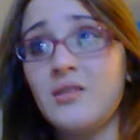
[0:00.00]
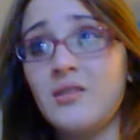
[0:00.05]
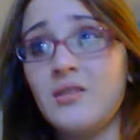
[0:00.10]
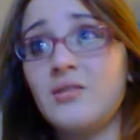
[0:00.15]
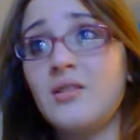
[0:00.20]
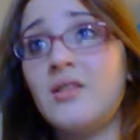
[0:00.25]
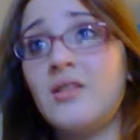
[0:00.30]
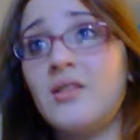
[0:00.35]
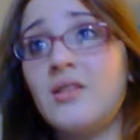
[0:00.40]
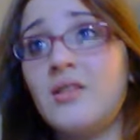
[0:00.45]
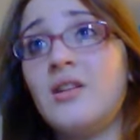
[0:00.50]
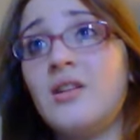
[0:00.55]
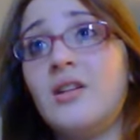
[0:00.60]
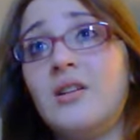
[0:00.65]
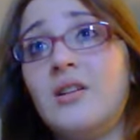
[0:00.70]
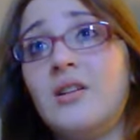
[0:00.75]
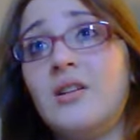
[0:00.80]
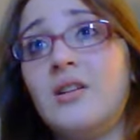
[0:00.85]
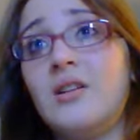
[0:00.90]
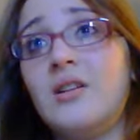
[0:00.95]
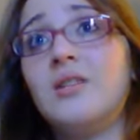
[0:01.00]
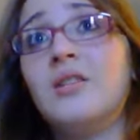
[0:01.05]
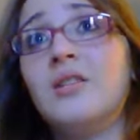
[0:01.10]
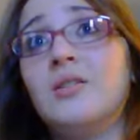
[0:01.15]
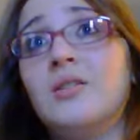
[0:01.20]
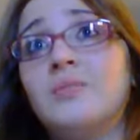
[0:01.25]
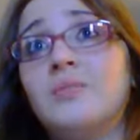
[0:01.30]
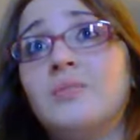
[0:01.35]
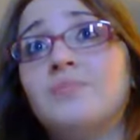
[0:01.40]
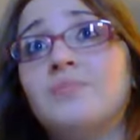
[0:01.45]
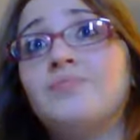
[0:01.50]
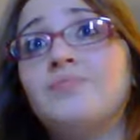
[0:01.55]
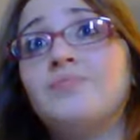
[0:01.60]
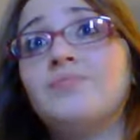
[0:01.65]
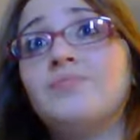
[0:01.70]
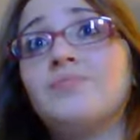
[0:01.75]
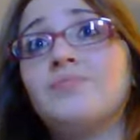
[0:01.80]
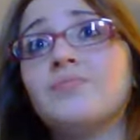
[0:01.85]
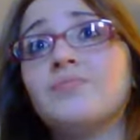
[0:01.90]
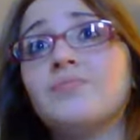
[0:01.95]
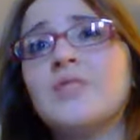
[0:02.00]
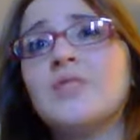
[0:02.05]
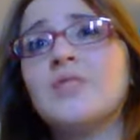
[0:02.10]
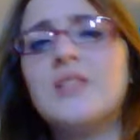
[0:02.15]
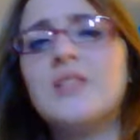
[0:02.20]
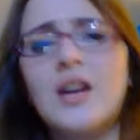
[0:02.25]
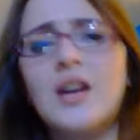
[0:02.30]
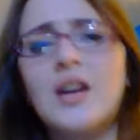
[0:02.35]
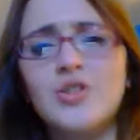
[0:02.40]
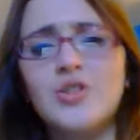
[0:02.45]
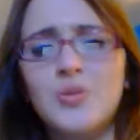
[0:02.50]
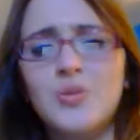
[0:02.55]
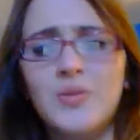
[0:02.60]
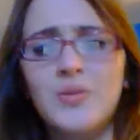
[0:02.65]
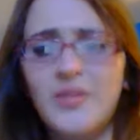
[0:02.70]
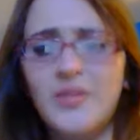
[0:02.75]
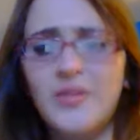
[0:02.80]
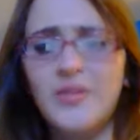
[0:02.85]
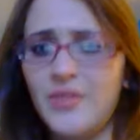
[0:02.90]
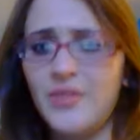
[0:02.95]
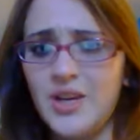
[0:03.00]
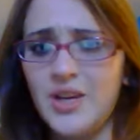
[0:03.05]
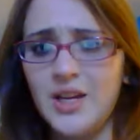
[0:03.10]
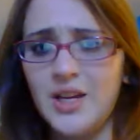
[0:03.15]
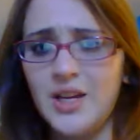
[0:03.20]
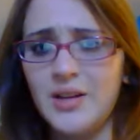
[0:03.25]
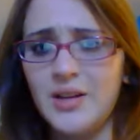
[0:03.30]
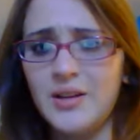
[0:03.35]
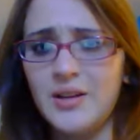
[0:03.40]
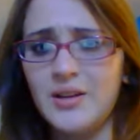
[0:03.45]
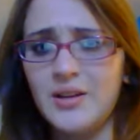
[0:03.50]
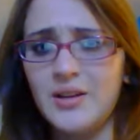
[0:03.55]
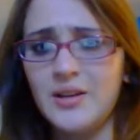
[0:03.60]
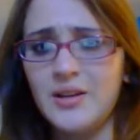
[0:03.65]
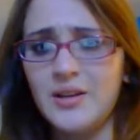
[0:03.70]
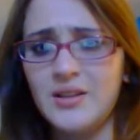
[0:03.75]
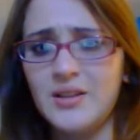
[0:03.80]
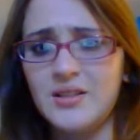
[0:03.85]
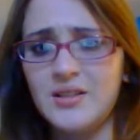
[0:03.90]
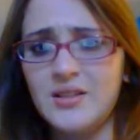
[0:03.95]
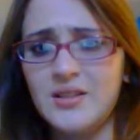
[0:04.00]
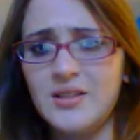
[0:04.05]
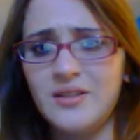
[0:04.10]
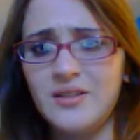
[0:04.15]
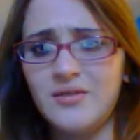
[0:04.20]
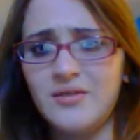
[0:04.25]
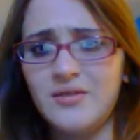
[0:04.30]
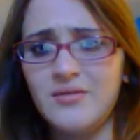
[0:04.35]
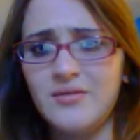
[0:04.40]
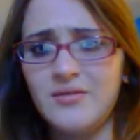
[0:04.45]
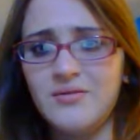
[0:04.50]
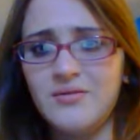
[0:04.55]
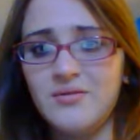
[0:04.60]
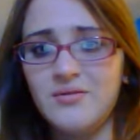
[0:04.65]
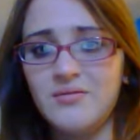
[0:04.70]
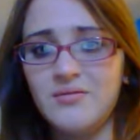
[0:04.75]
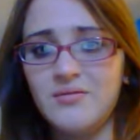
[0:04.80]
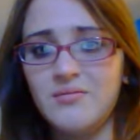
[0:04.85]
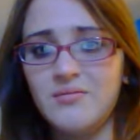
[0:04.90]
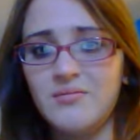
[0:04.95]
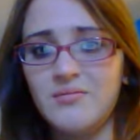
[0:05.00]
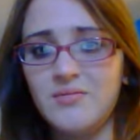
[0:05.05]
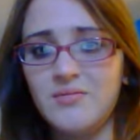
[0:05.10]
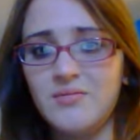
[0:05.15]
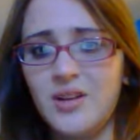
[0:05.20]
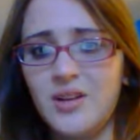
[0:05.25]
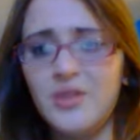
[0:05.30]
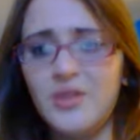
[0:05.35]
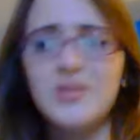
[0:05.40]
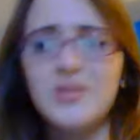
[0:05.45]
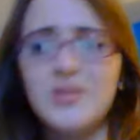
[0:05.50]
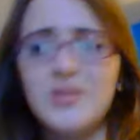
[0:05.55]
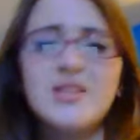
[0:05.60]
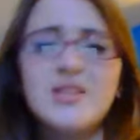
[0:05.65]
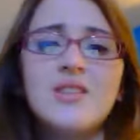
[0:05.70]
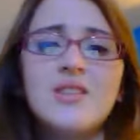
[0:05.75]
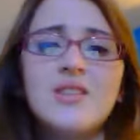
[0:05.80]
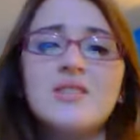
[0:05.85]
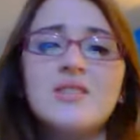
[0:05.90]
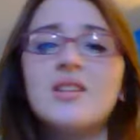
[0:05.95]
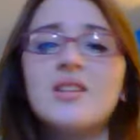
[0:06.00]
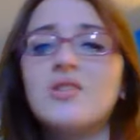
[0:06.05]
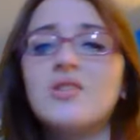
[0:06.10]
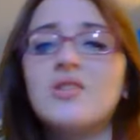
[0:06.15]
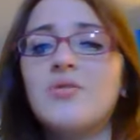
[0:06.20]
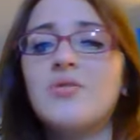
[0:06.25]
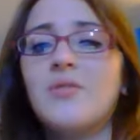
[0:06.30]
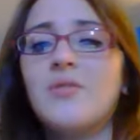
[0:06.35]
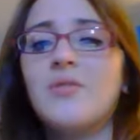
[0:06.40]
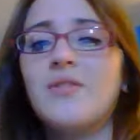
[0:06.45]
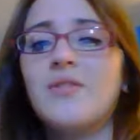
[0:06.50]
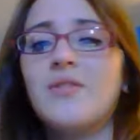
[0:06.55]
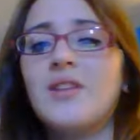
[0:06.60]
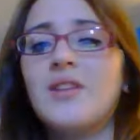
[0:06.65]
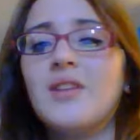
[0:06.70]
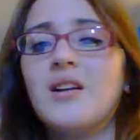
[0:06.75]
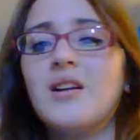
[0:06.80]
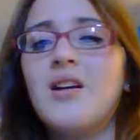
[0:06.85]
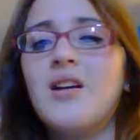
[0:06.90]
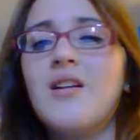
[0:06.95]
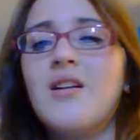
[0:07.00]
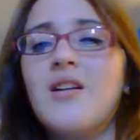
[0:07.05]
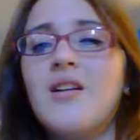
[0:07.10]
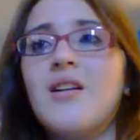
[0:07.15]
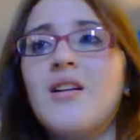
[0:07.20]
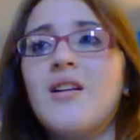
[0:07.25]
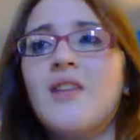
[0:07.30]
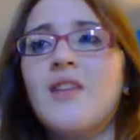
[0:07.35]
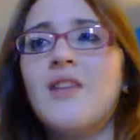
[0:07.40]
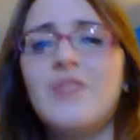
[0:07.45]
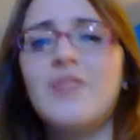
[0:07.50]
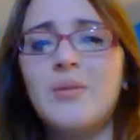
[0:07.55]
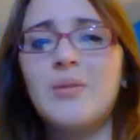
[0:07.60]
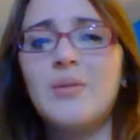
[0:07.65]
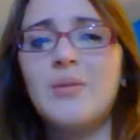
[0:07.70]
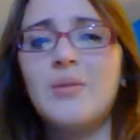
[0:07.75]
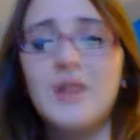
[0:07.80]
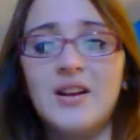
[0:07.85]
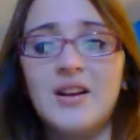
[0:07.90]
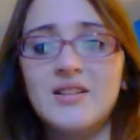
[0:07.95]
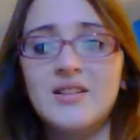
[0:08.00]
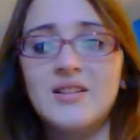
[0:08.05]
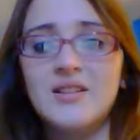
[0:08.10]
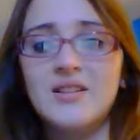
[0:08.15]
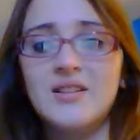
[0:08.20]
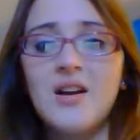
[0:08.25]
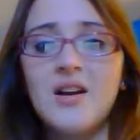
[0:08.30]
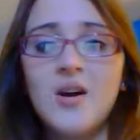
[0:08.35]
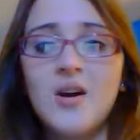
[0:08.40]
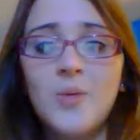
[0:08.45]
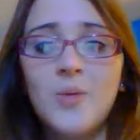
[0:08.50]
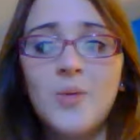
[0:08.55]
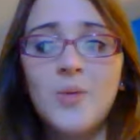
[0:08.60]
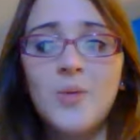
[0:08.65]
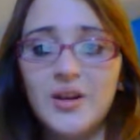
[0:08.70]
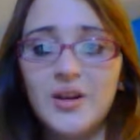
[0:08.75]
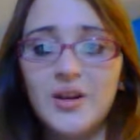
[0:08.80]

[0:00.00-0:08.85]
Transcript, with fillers: the um, Statue of Liberty and stuff. No, it's not the Statue of Liberty. I forget what it is. But